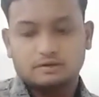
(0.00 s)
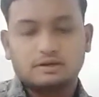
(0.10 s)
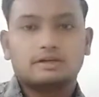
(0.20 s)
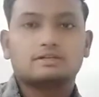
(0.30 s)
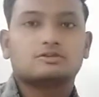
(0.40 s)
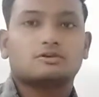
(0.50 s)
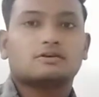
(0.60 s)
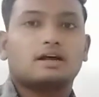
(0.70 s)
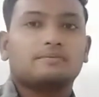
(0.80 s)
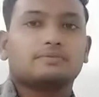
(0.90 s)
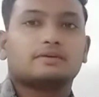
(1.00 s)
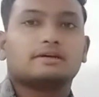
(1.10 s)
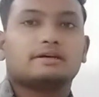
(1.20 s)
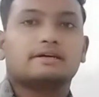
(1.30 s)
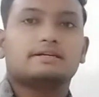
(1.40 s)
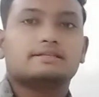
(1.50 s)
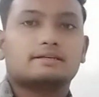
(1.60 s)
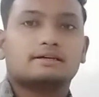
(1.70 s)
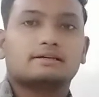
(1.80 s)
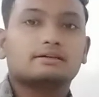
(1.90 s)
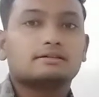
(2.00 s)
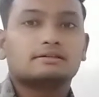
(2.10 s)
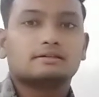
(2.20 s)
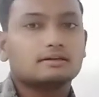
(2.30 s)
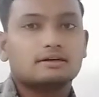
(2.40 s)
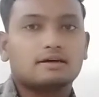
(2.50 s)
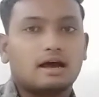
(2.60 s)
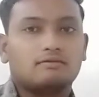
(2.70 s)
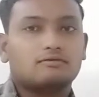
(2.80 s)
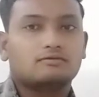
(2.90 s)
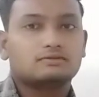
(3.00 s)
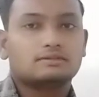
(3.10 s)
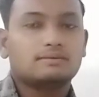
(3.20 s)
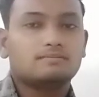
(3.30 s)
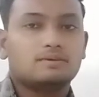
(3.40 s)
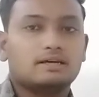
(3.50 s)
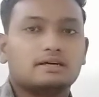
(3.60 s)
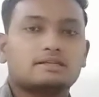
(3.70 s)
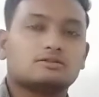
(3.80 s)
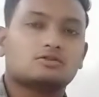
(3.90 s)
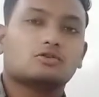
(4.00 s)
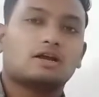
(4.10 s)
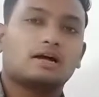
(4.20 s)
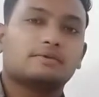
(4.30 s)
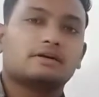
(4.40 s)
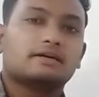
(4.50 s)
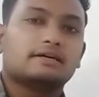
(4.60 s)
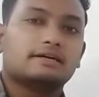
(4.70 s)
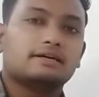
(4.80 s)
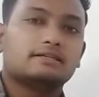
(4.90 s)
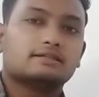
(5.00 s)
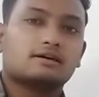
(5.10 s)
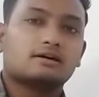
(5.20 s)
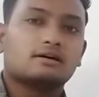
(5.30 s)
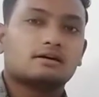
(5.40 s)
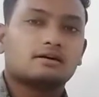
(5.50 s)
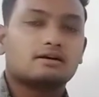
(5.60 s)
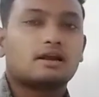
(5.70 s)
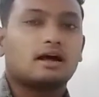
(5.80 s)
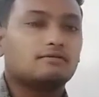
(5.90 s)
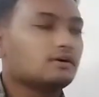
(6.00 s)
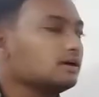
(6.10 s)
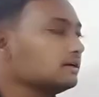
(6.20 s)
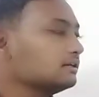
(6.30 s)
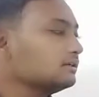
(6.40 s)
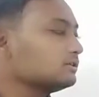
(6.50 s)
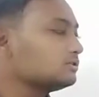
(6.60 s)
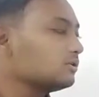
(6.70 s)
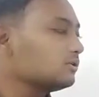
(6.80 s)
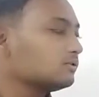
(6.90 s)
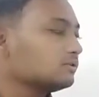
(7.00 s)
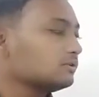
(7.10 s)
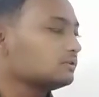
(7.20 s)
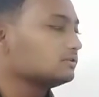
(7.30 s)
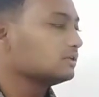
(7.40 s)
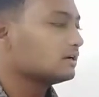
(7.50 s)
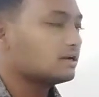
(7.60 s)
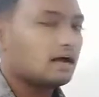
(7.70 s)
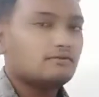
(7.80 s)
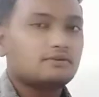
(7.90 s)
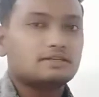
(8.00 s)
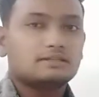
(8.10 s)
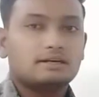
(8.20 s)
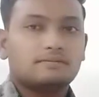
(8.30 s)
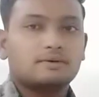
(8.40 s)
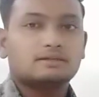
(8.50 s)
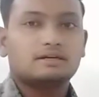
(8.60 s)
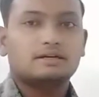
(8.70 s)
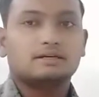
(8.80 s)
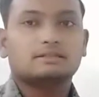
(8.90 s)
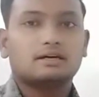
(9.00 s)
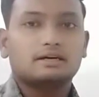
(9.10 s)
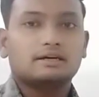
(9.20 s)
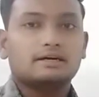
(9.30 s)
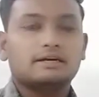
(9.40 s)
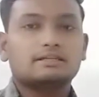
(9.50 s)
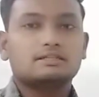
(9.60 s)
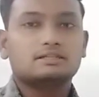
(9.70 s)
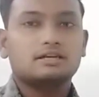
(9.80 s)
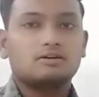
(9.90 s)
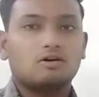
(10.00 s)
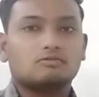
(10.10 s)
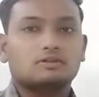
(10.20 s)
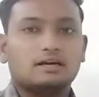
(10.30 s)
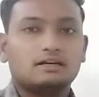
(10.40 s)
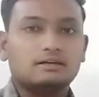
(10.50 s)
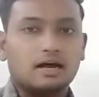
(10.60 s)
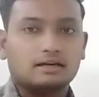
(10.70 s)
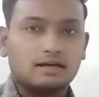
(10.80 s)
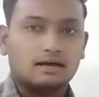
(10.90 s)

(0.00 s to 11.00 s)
Histogram is a graph. Simply, histogram is a graph. So the graph is represented the history of that data.